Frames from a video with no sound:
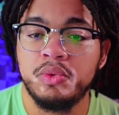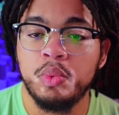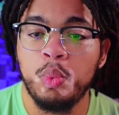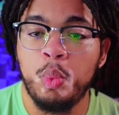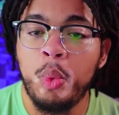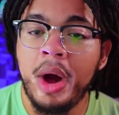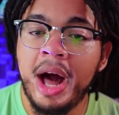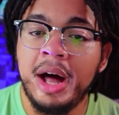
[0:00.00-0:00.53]

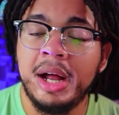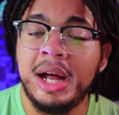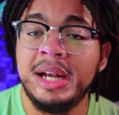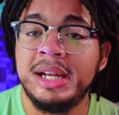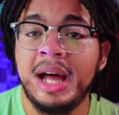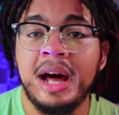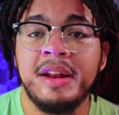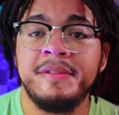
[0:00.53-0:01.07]
while a
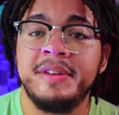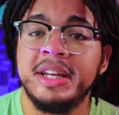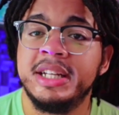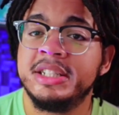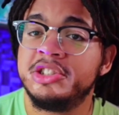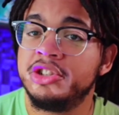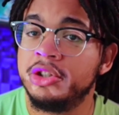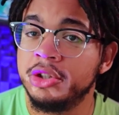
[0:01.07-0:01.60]
lot of it
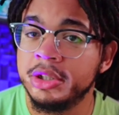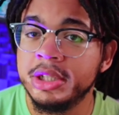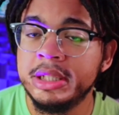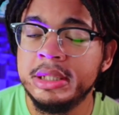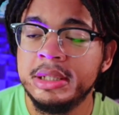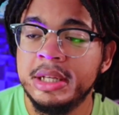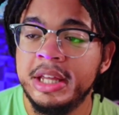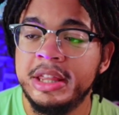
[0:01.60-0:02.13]
is
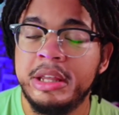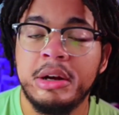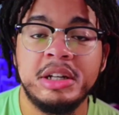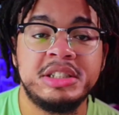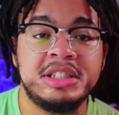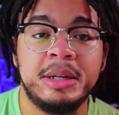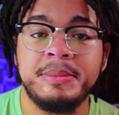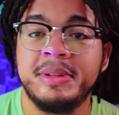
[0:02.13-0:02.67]
good, there are
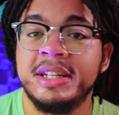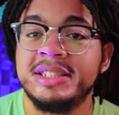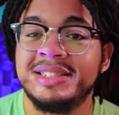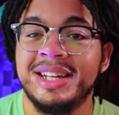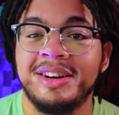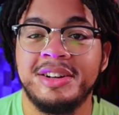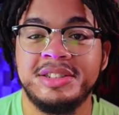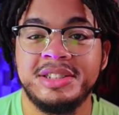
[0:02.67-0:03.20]
some things
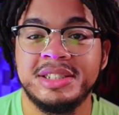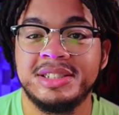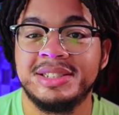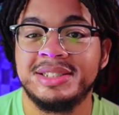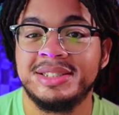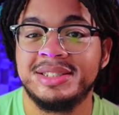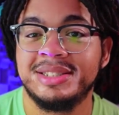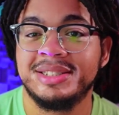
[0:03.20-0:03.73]
that are
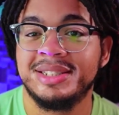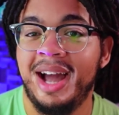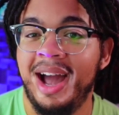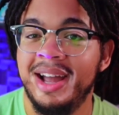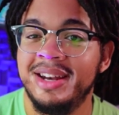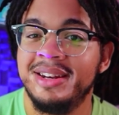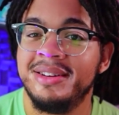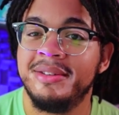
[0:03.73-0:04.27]
just
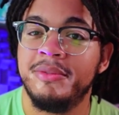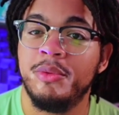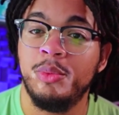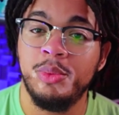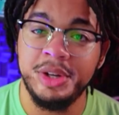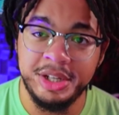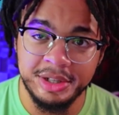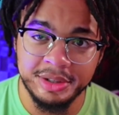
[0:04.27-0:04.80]
kind of
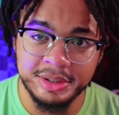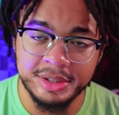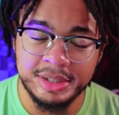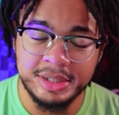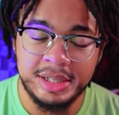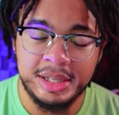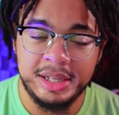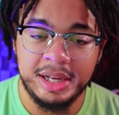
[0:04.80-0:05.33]
weird.
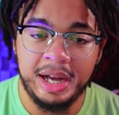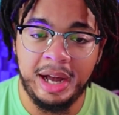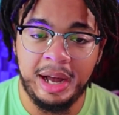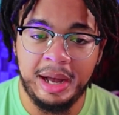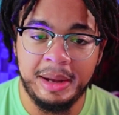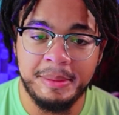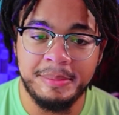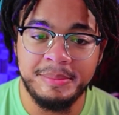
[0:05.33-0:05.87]

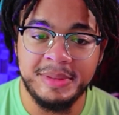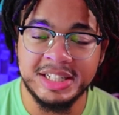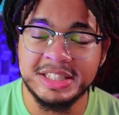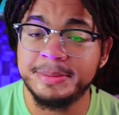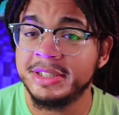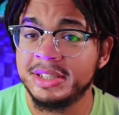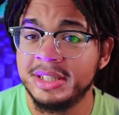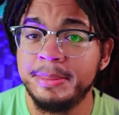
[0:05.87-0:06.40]

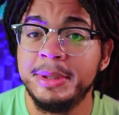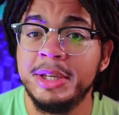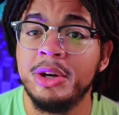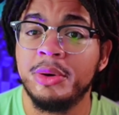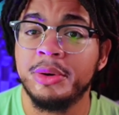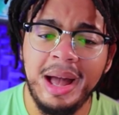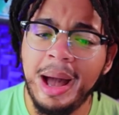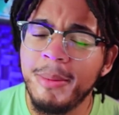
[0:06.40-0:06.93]
Especially
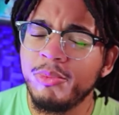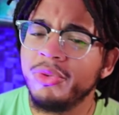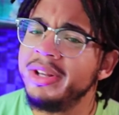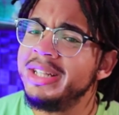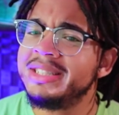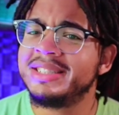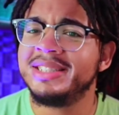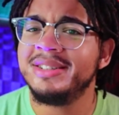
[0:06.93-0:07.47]
Piotr. I'm
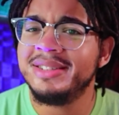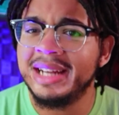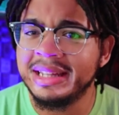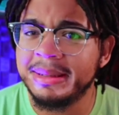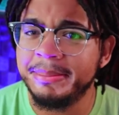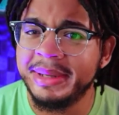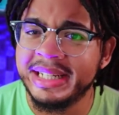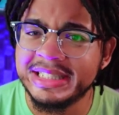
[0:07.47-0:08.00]
really still not the
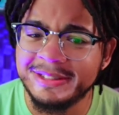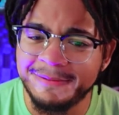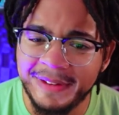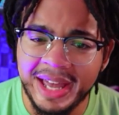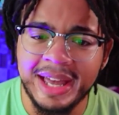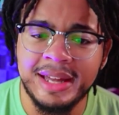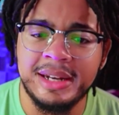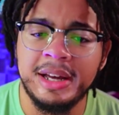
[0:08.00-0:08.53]
biggest
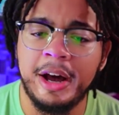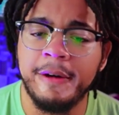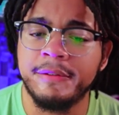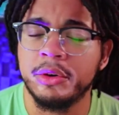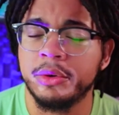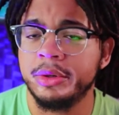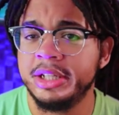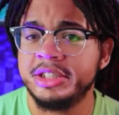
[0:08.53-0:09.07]
fan of her
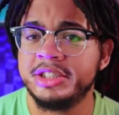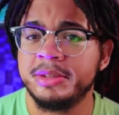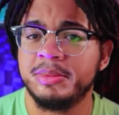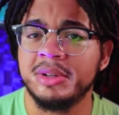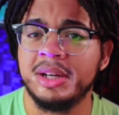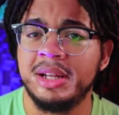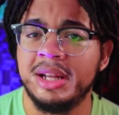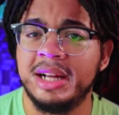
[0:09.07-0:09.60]
relationship with
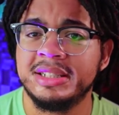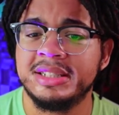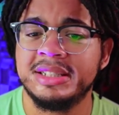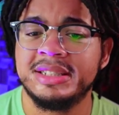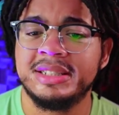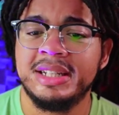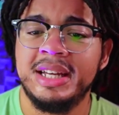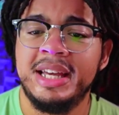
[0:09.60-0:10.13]

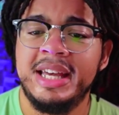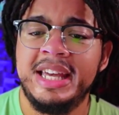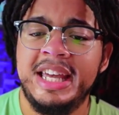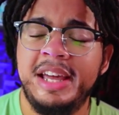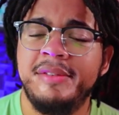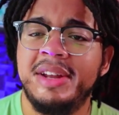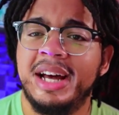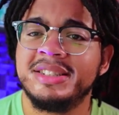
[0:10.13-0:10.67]
Colossus.
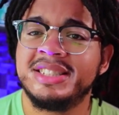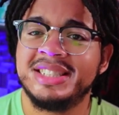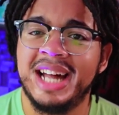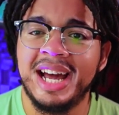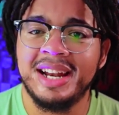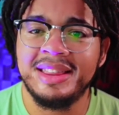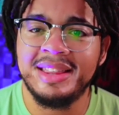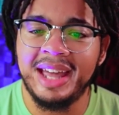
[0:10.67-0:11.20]
Even
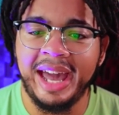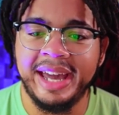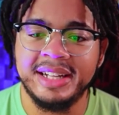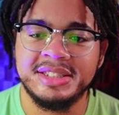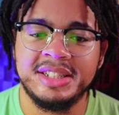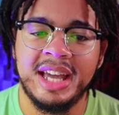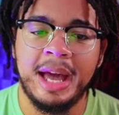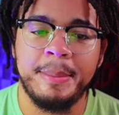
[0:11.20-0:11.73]
outside of the
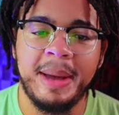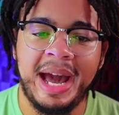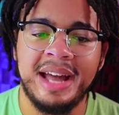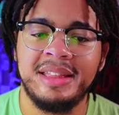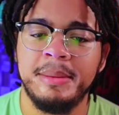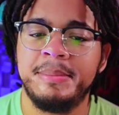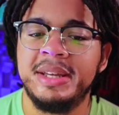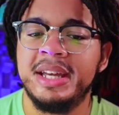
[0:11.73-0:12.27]
age gap at
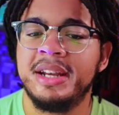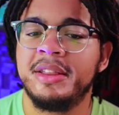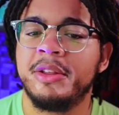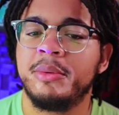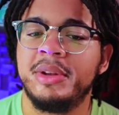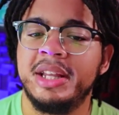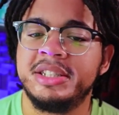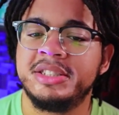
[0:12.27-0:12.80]
the beginning of the
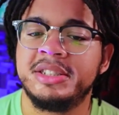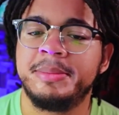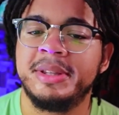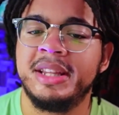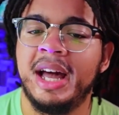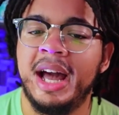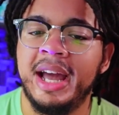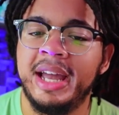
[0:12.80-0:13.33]
relationship in
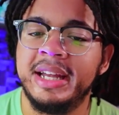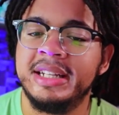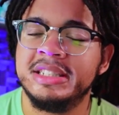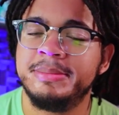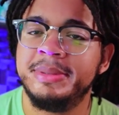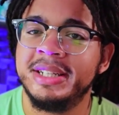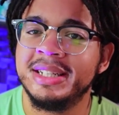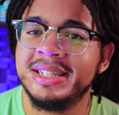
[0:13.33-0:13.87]
the 80s
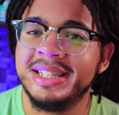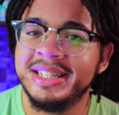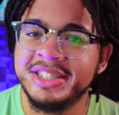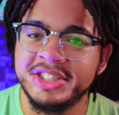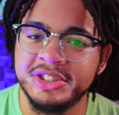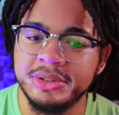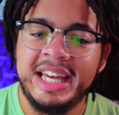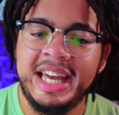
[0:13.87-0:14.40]
being an
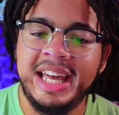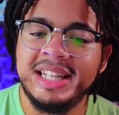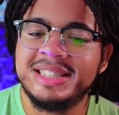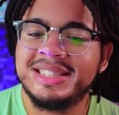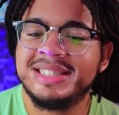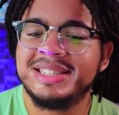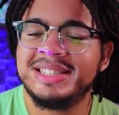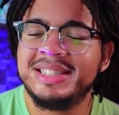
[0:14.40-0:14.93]
issue, it's
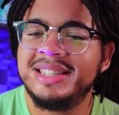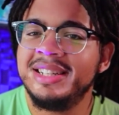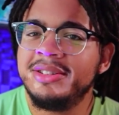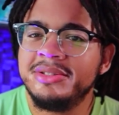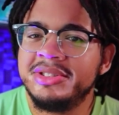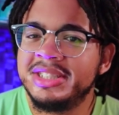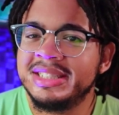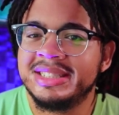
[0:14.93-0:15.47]

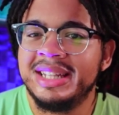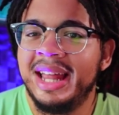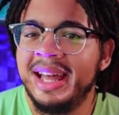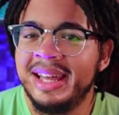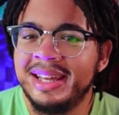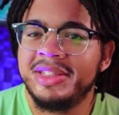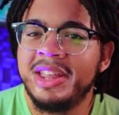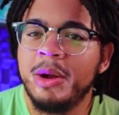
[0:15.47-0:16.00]
still just
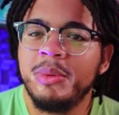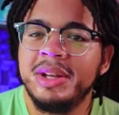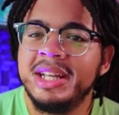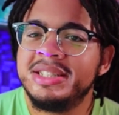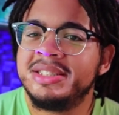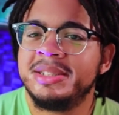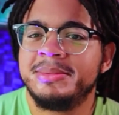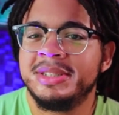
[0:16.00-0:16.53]
like, their
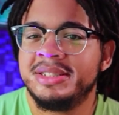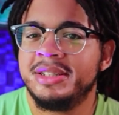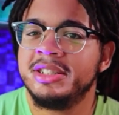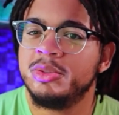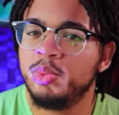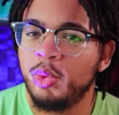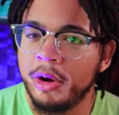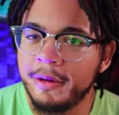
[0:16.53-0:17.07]
relationship just
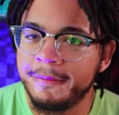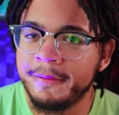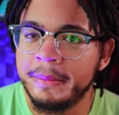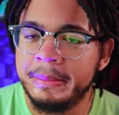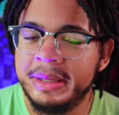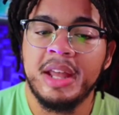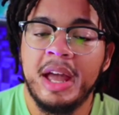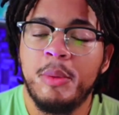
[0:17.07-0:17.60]
doesn't work for
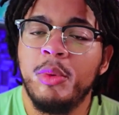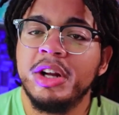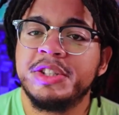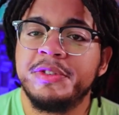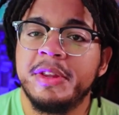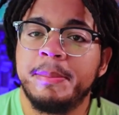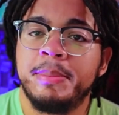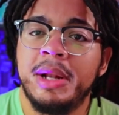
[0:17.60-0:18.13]
me. It works for
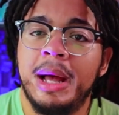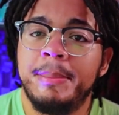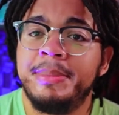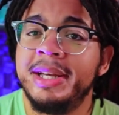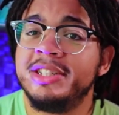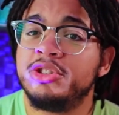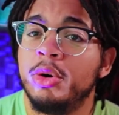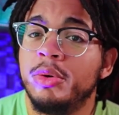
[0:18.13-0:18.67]
the plot being told